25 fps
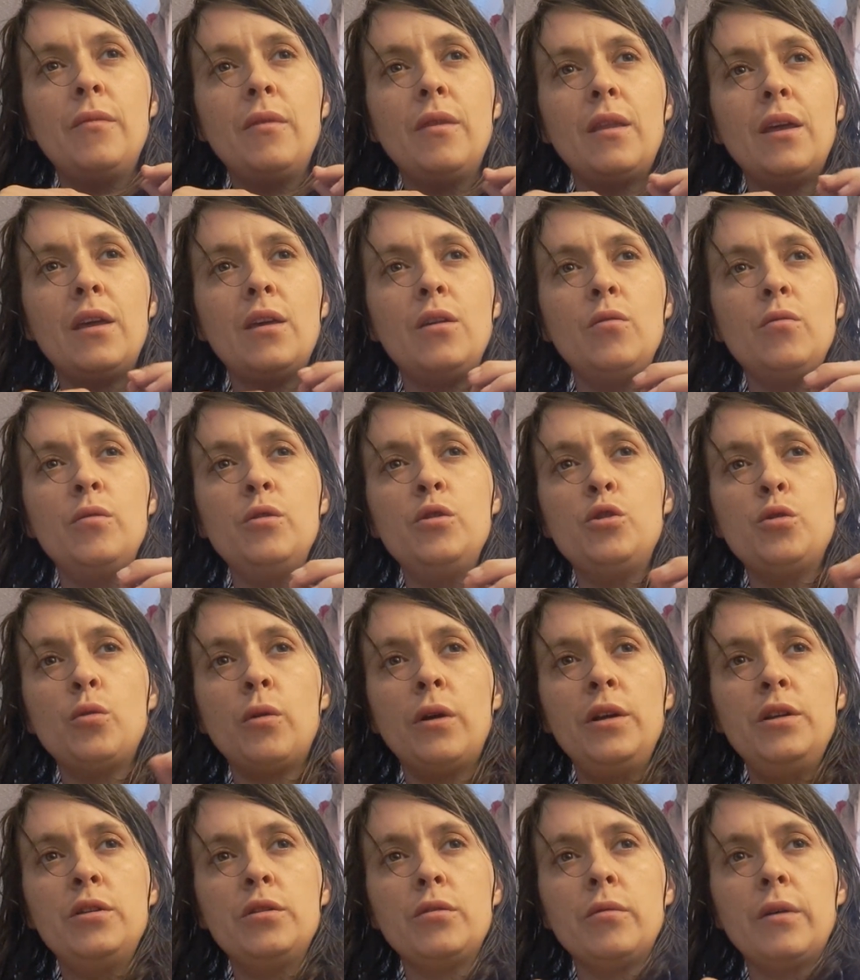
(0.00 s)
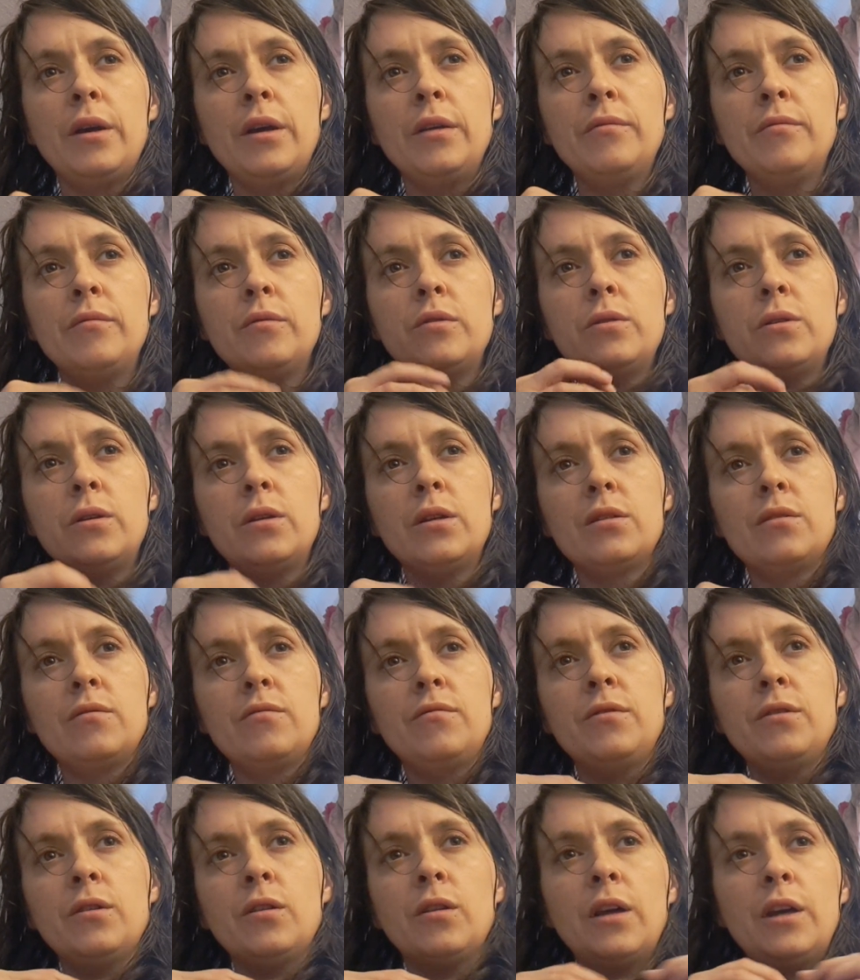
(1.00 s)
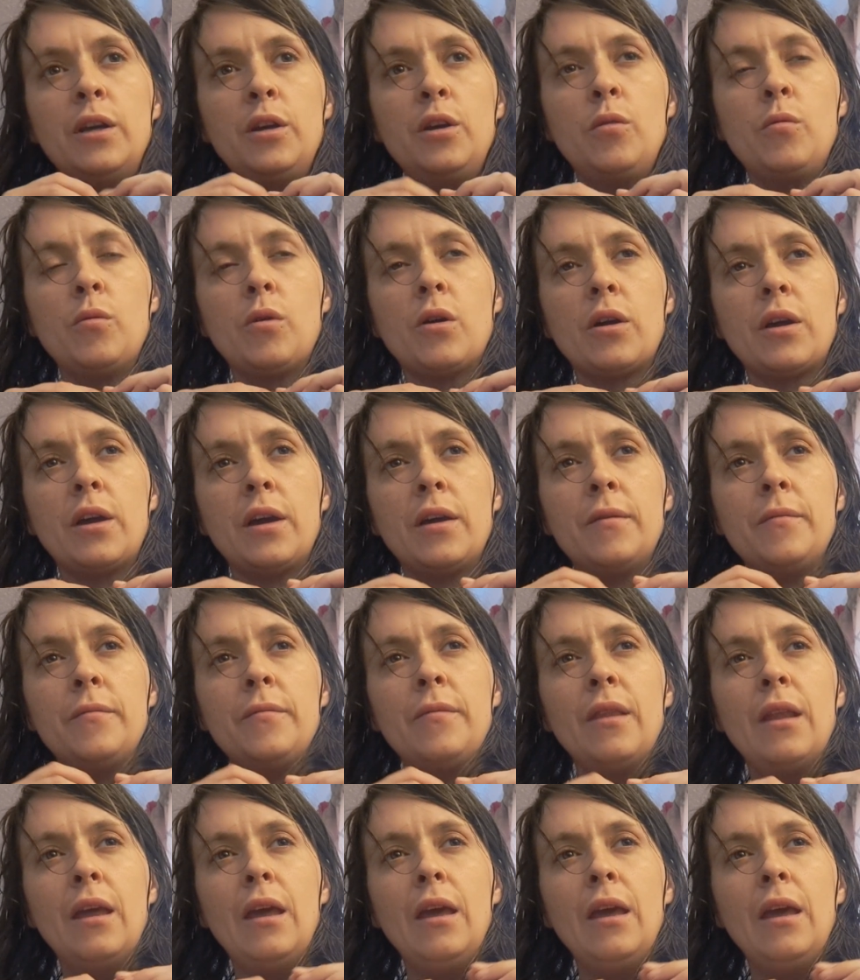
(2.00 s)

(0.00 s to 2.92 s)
that you enjoy doing so it doesn't feel like you're working